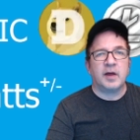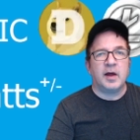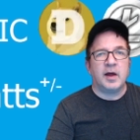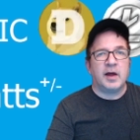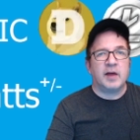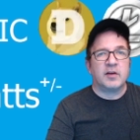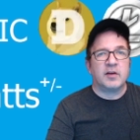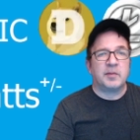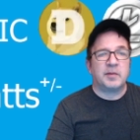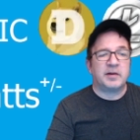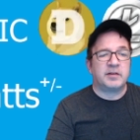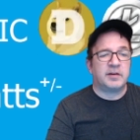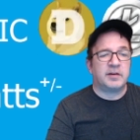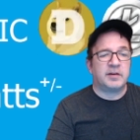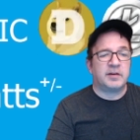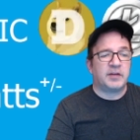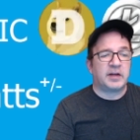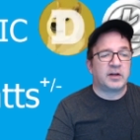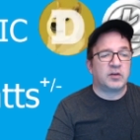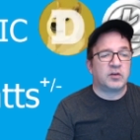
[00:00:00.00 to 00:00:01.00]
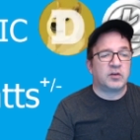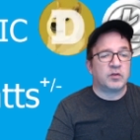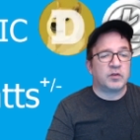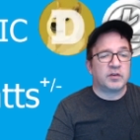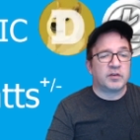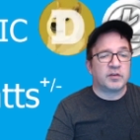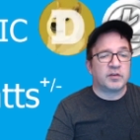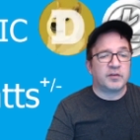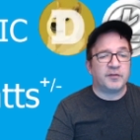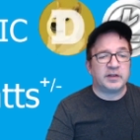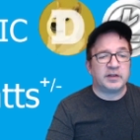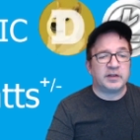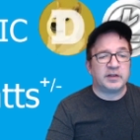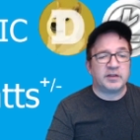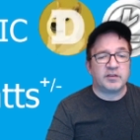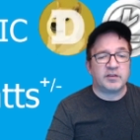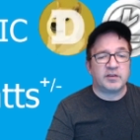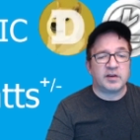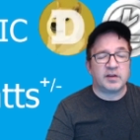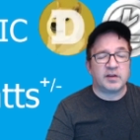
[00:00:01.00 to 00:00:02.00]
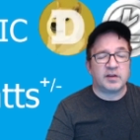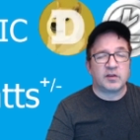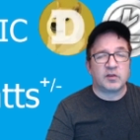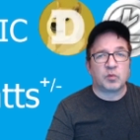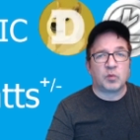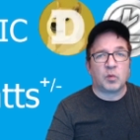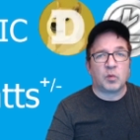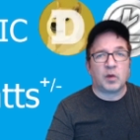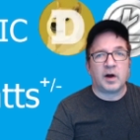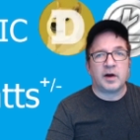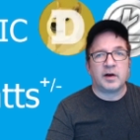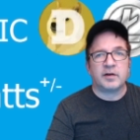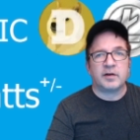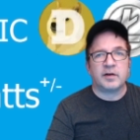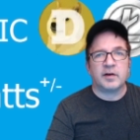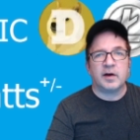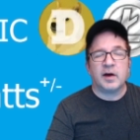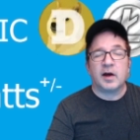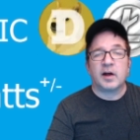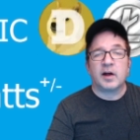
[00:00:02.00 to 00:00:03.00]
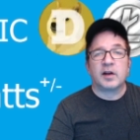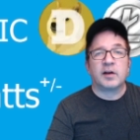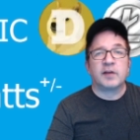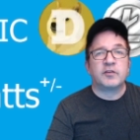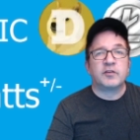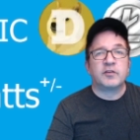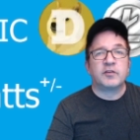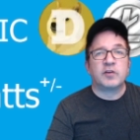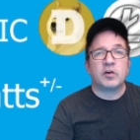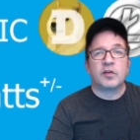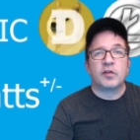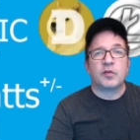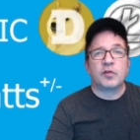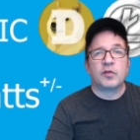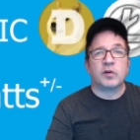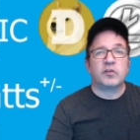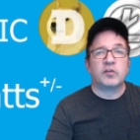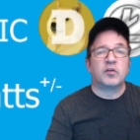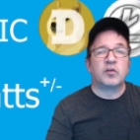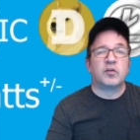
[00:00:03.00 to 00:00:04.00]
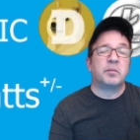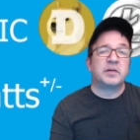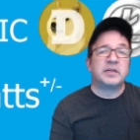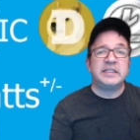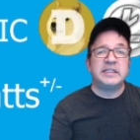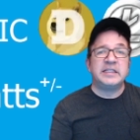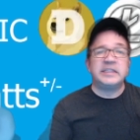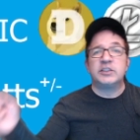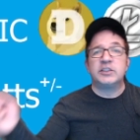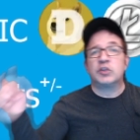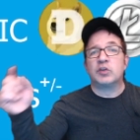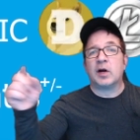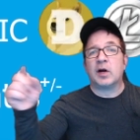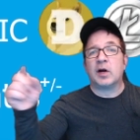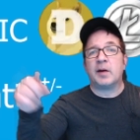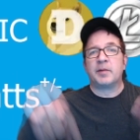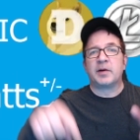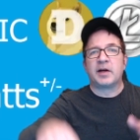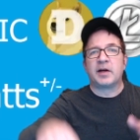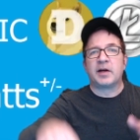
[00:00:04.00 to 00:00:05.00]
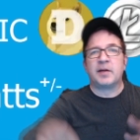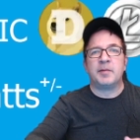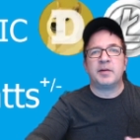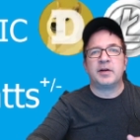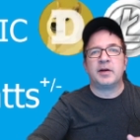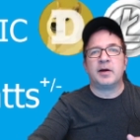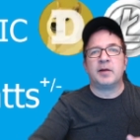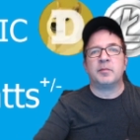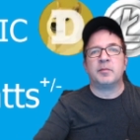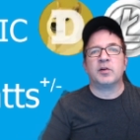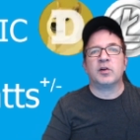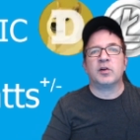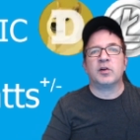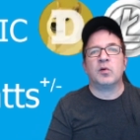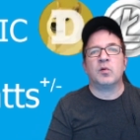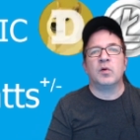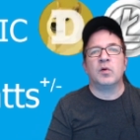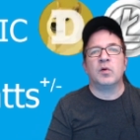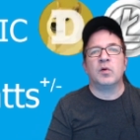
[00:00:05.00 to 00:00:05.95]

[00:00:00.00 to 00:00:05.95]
especially if they could do this efficiency at this wattage? I'd love to know your thoughts. So please drop a comment down below.